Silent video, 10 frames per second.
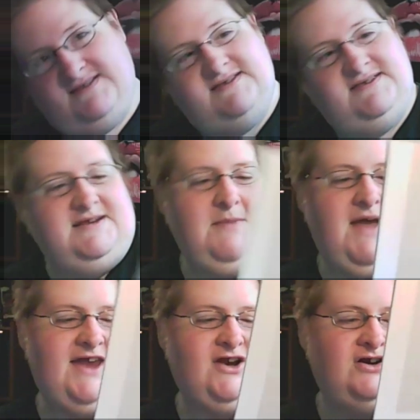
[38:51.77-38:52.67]
is the
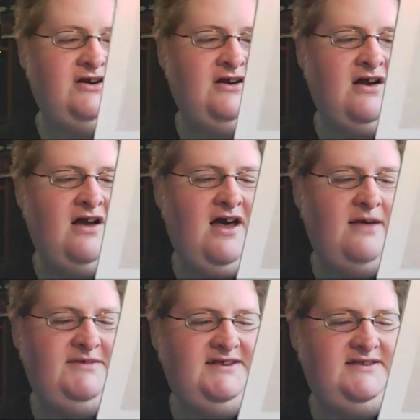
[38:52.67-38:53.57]
pattern
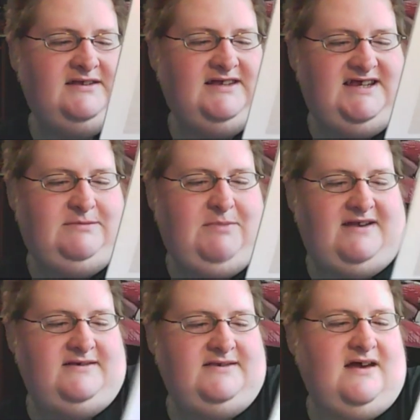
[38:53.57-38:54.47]
Comet Lace
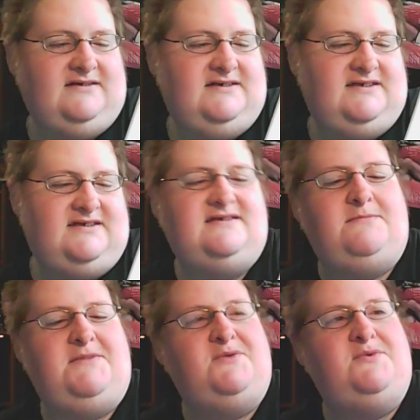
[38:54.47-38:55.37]
Panel Socks. It's
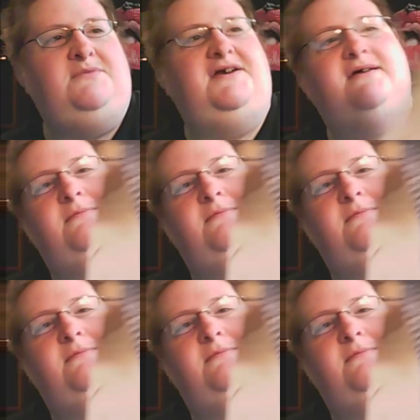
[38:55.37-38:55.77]
designed by Winwick